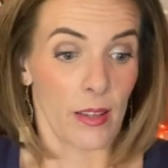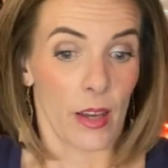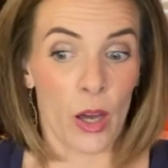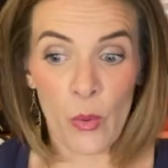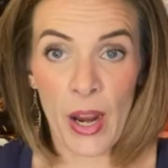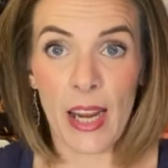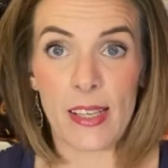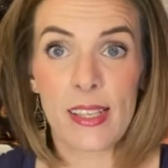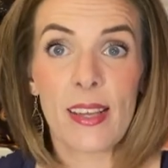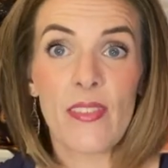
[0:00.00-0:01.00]
All
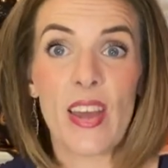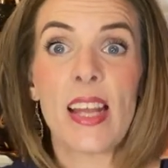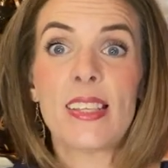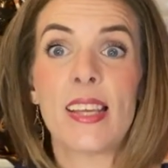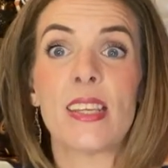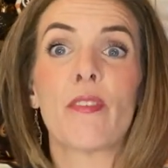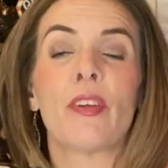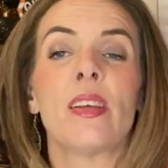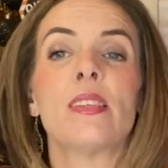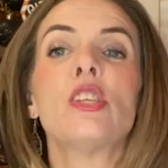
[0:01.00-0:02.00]
right, that does it
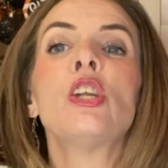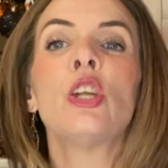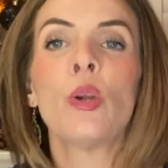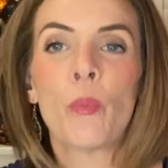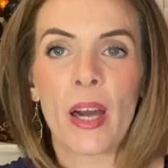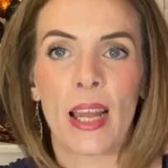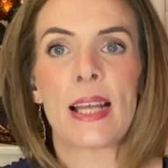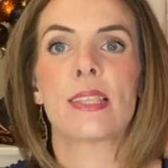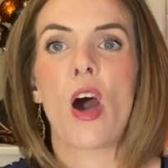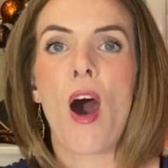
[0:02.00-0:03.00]
for this
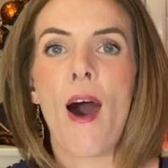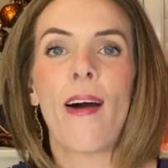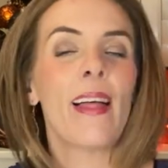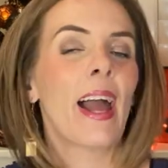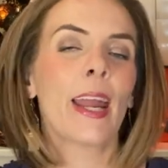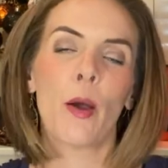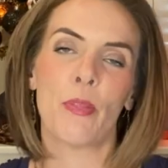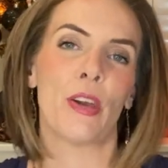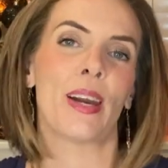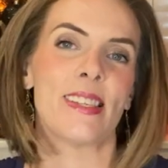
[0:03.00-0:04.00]
humongous haul. I hope
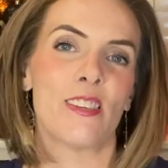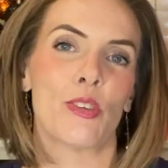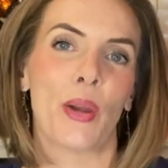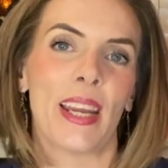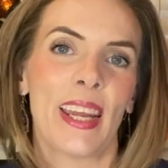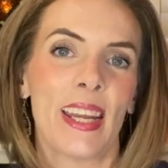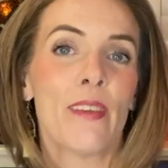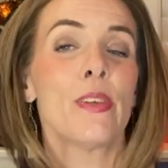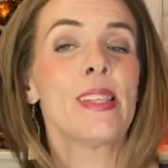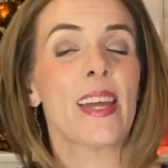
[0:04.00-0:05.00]
that you guys enjoyed it.
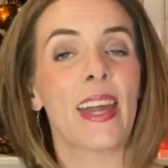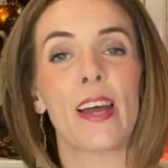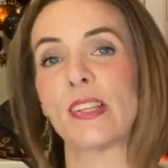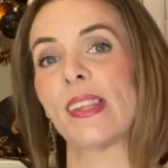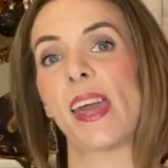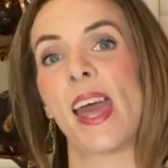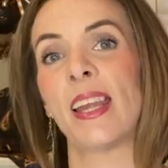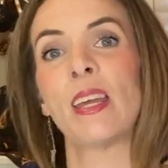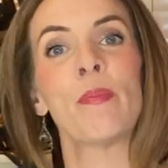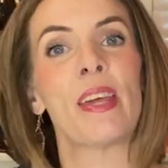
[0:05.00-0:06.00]
If you stuck out to the
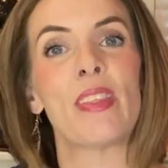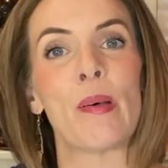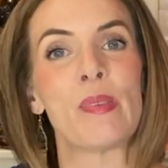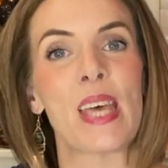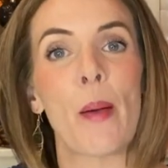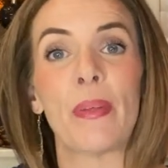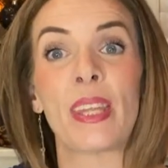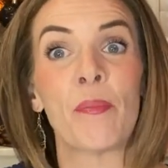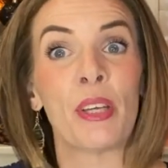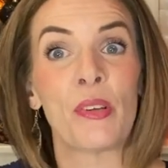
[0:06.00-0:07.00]
end, give me a thumbs up and
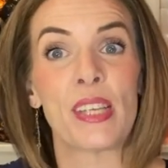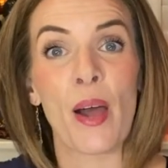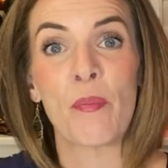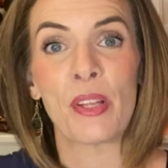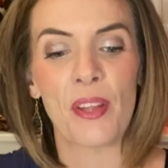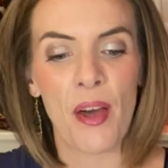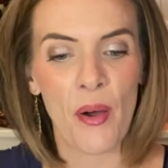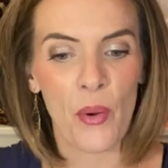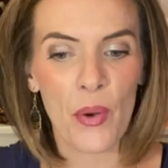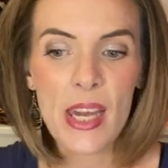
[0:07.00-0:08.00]
let me know down
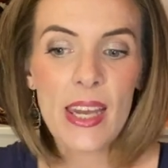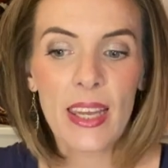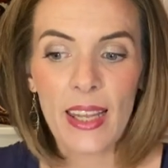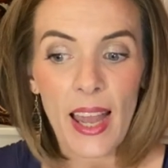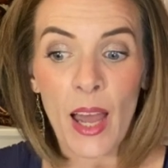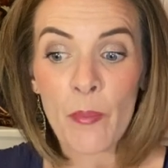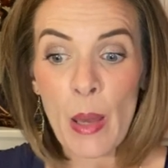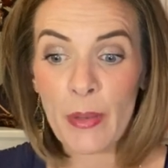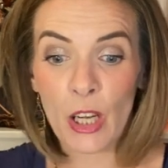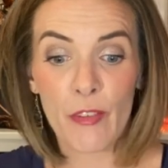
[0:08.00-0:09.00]
below.
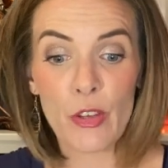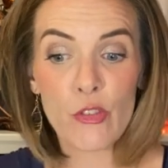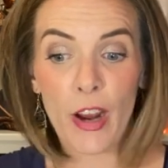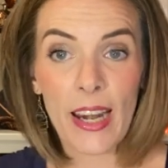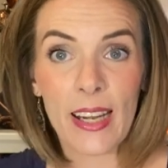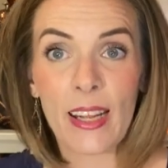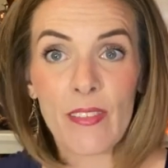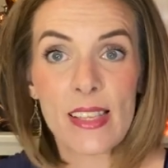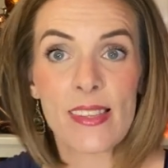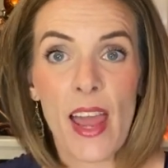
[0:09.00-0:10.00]
Let me know if you tried any
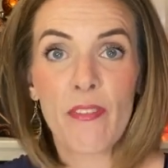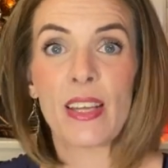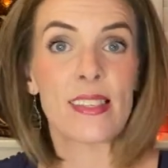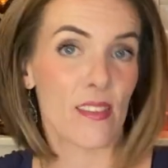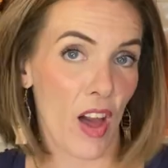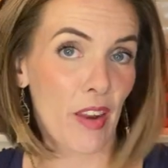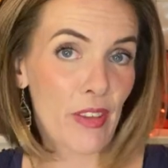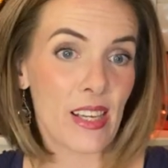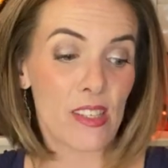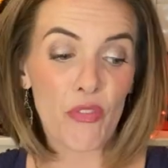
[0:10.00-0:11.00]
of this stuff, because a lot of
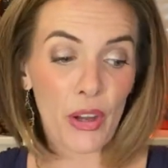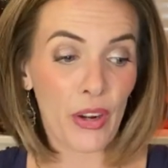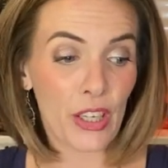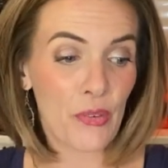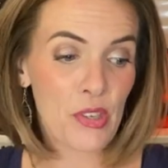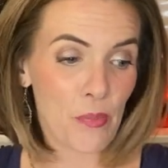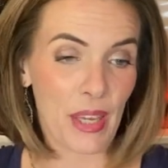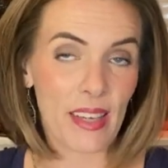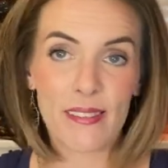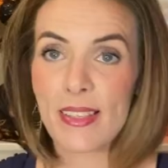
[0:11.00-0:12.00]
it is very new to
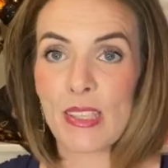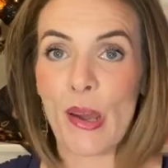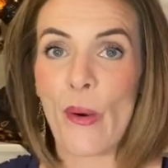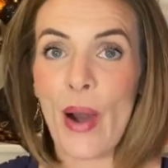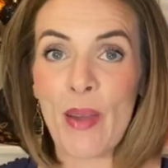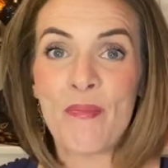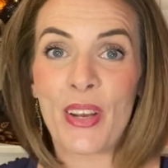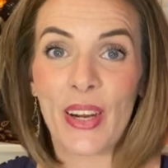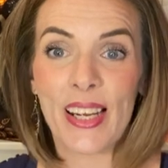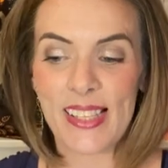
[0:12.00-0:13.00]
me. So I'm
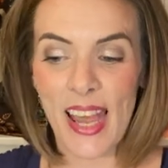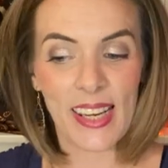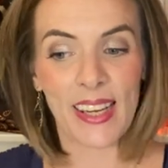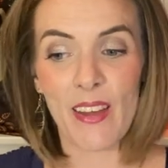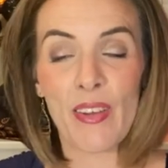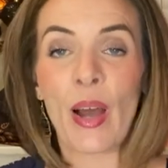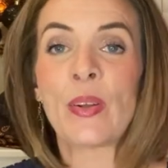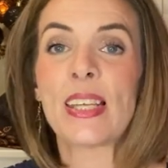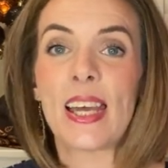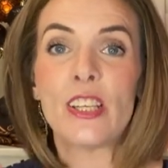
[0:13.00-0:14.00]
very excited. I
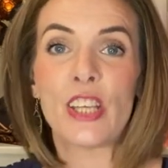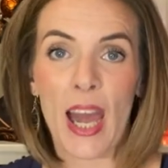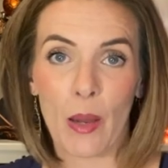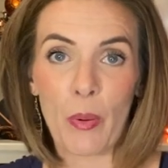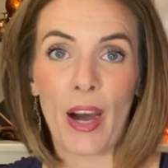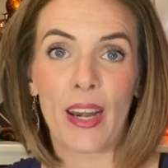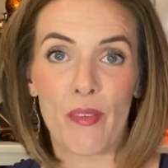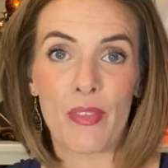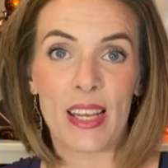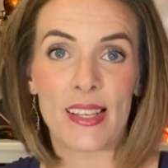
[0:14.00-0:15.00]
found a jackpot
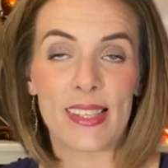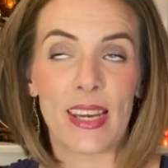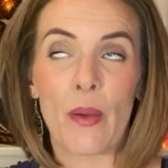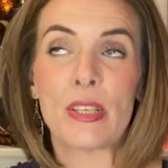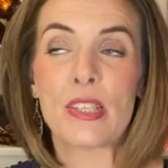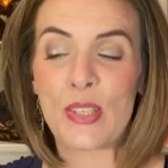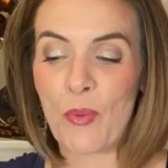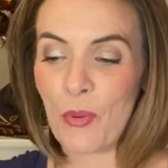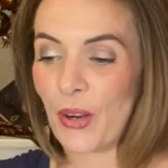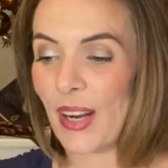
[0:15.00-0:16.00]
of things, and I was
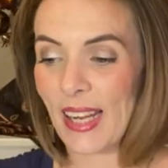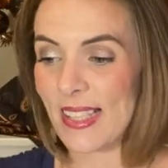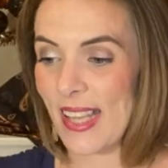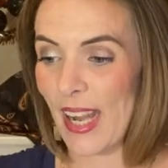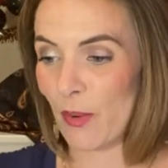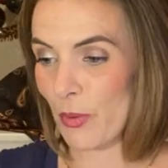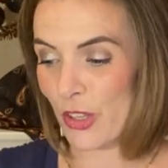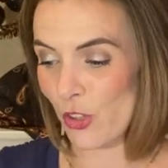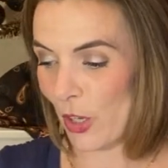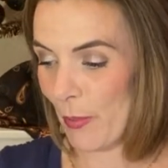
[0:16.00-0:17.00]
super excited with
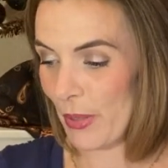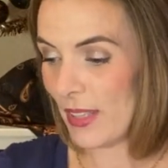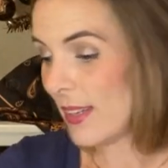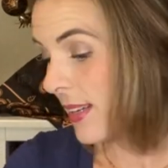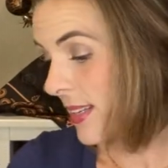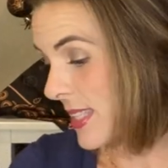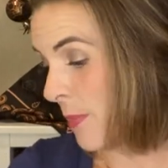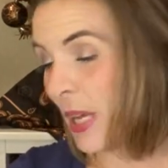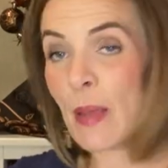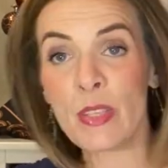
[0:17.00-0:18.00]
the trip.
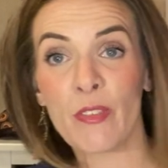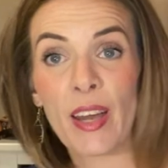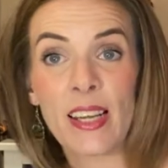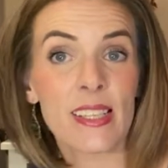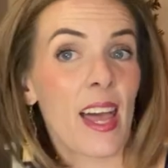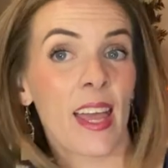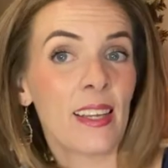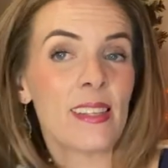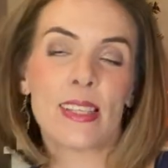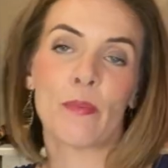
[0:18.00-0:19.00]
Sometimes you find a
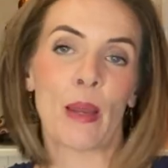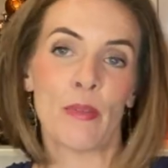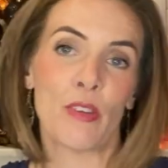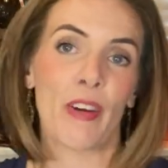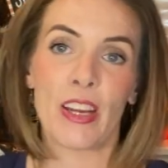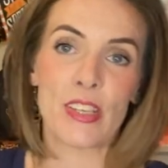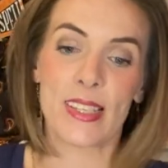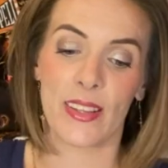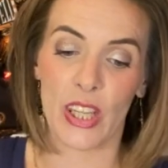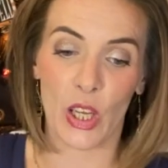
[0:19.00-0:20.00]
ton, sometimes you find
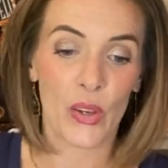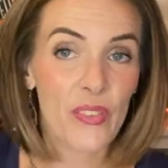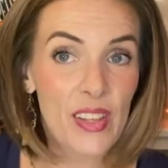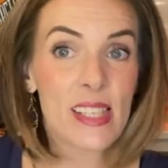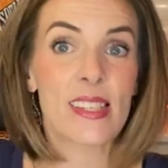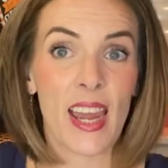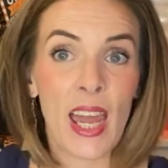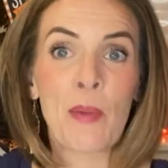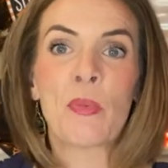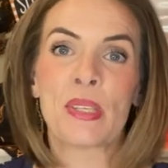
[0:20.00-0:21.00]
just a little. This
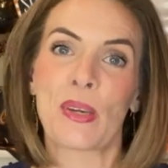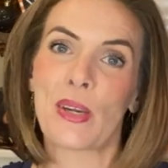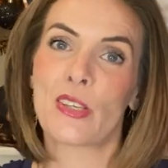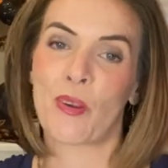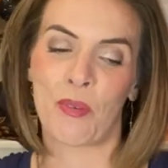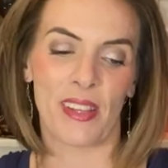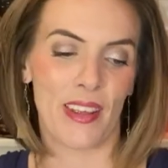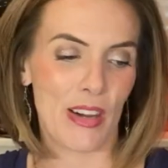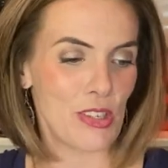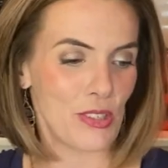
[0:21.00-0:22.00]
time was a good trip to
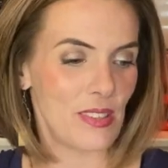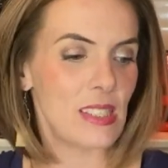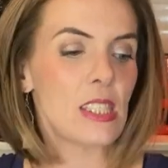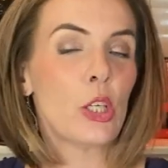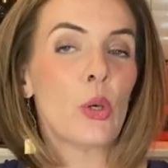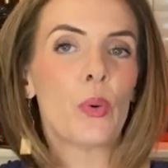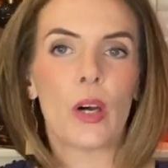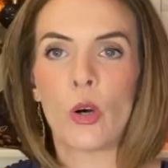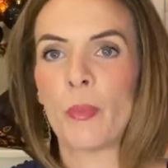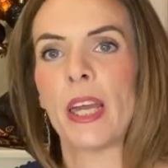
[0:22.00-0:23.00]
the
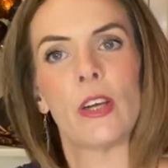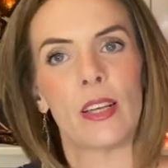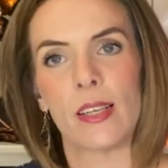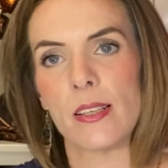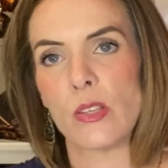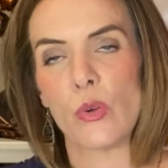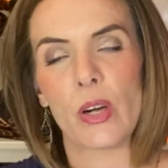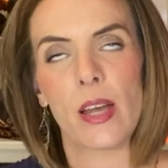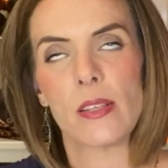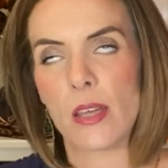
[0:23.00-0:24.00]
oh my goodness, you
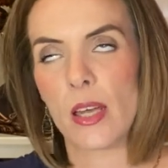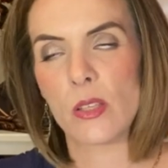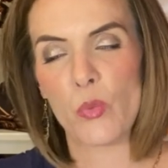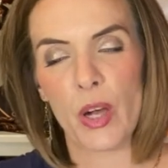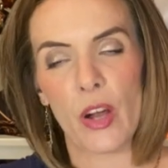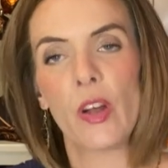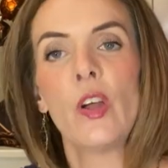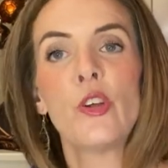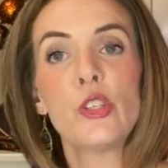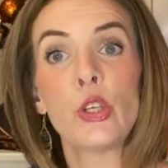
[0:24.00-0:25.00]
guys, I swear,
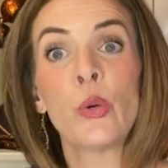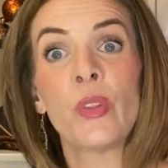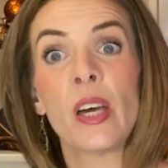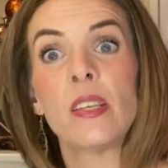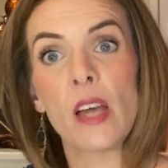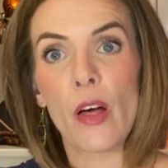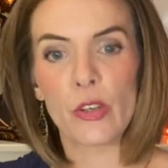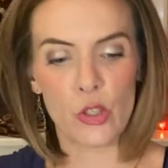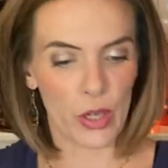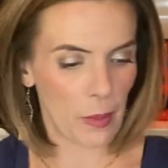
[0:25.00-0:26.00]
to the
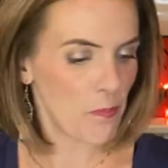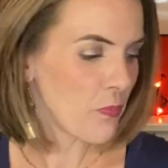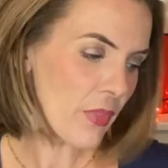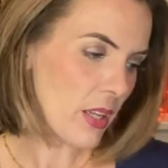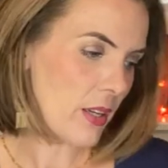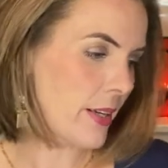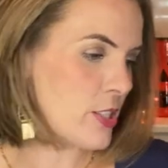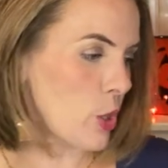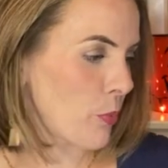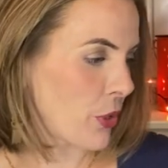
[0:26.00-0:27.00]
Dollar Tree.
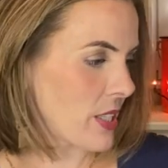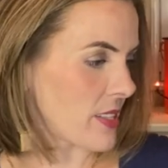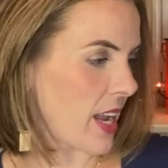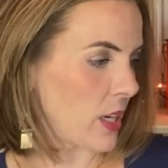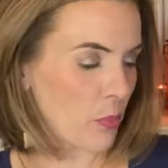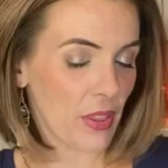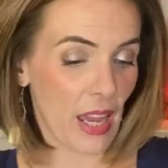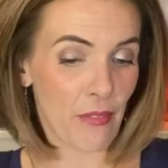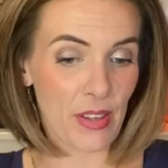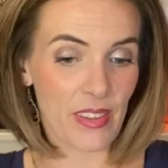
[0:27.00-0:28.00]
Super excited with
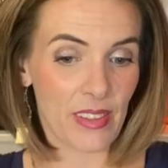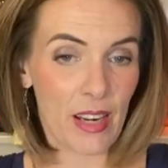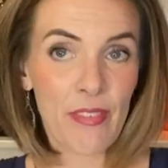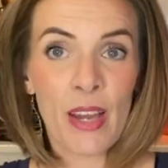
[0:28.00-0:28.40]
everything that I